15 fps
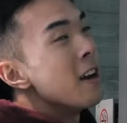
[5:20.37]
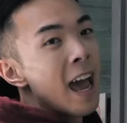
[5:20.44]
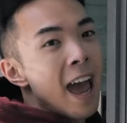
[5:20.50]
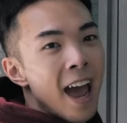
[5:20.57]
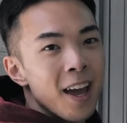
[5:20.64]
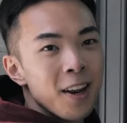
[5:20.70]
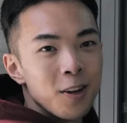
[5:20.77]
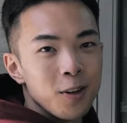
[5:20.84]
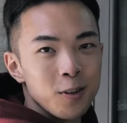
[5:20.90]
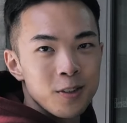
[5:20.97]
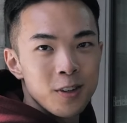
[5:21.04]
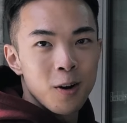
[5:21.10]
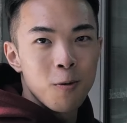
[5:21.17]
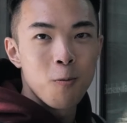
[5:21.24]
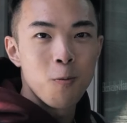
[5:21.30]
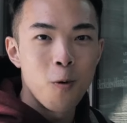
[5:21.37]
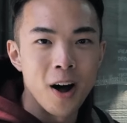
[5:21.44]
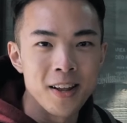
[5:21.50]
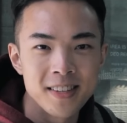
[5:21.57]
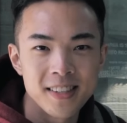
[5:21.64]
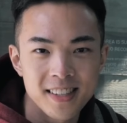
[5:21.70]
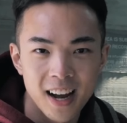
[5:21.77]
handles on
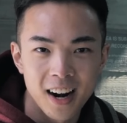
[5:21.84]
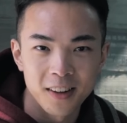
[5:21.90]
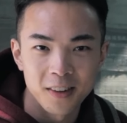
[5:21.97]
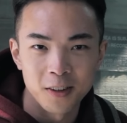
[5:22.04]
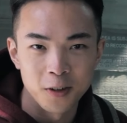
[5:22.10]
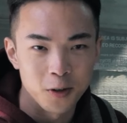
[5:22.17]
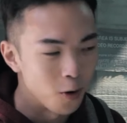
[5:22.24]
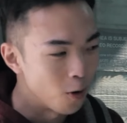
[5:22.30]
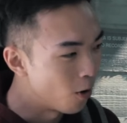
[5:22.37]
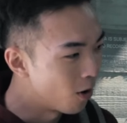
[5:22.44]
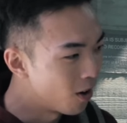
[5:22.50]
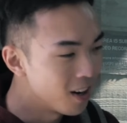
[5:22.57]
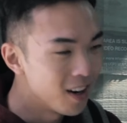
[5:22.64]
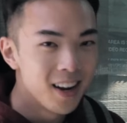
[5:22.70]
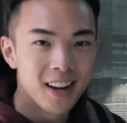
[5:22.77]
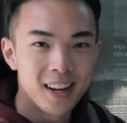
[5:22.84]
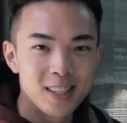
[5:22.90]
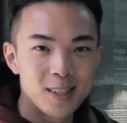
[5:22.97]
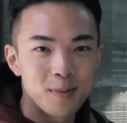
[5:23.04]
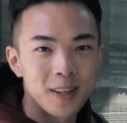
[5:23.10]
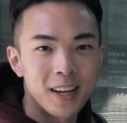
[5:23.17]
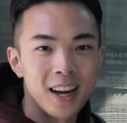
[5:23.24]
one side of the door.
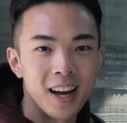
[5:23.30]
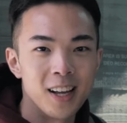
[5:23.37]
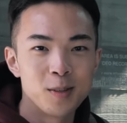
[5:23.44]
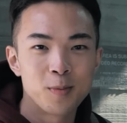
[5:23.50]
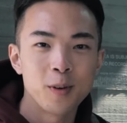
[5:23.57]
It's because